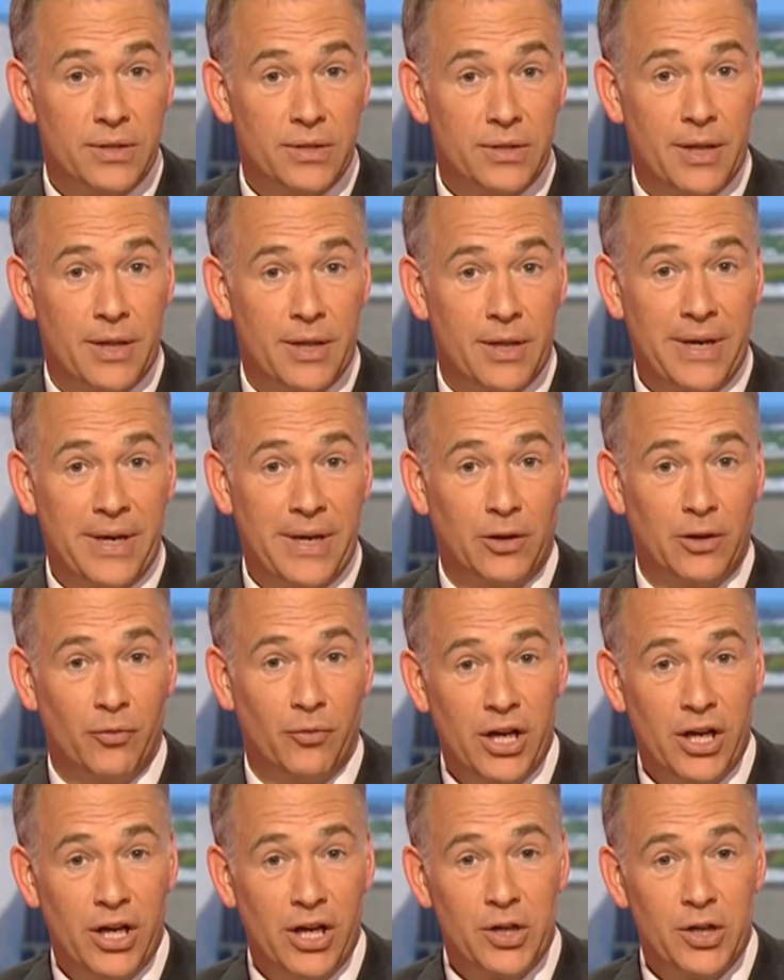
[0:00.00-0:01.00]
It's where the
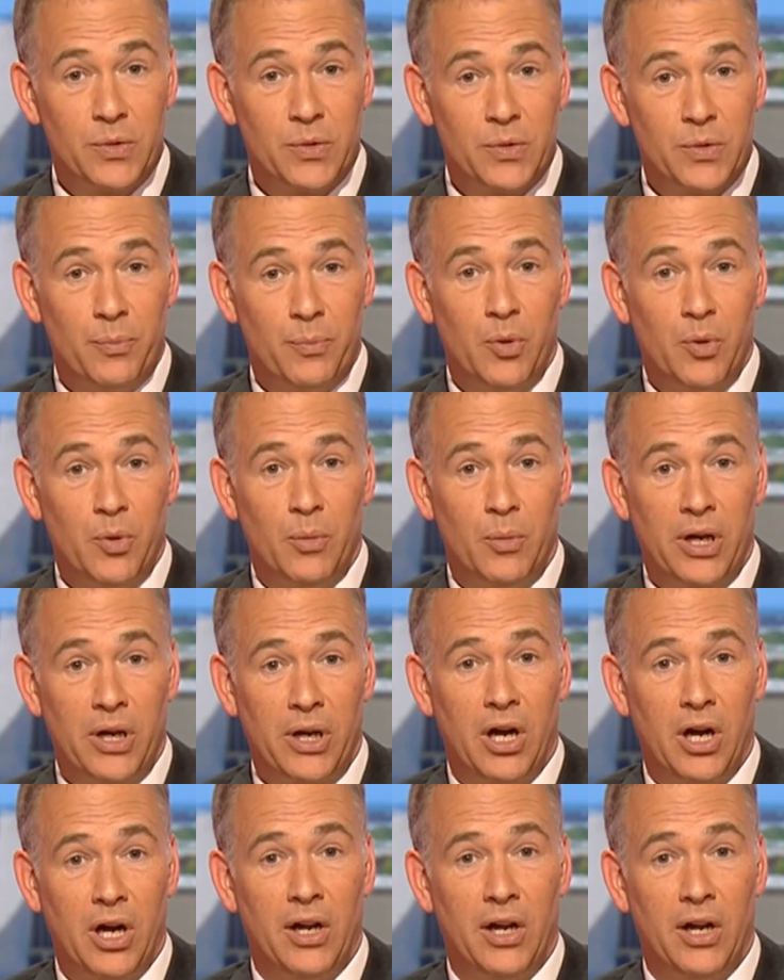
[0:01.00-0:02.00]
Beatles rehearsed with
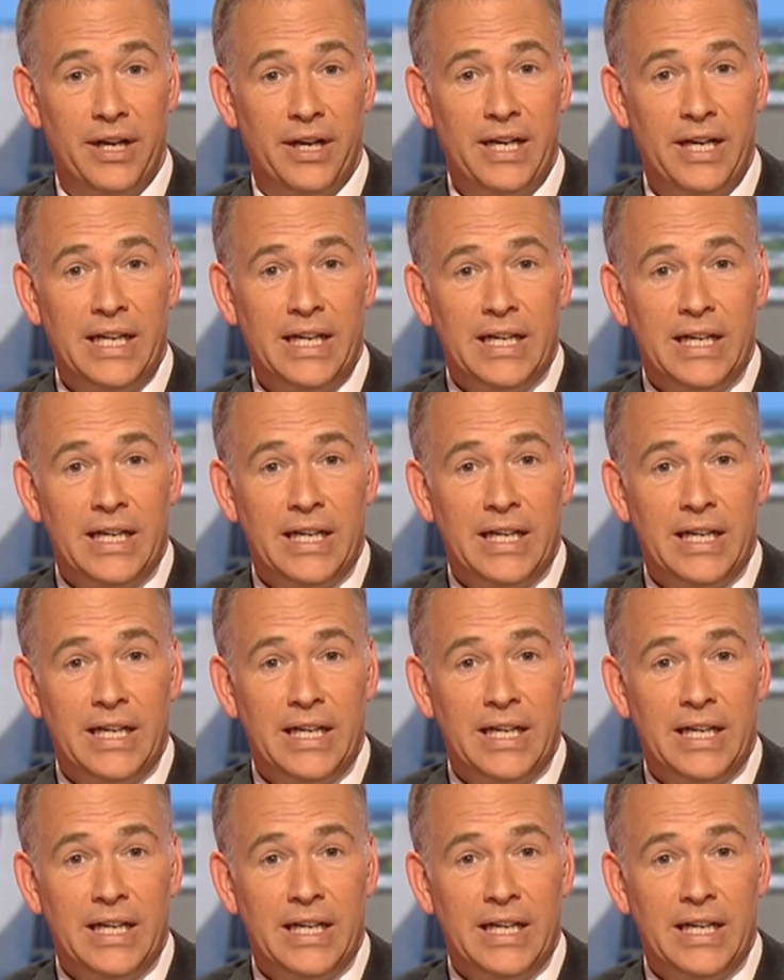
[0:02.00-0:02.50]
Paul McCartney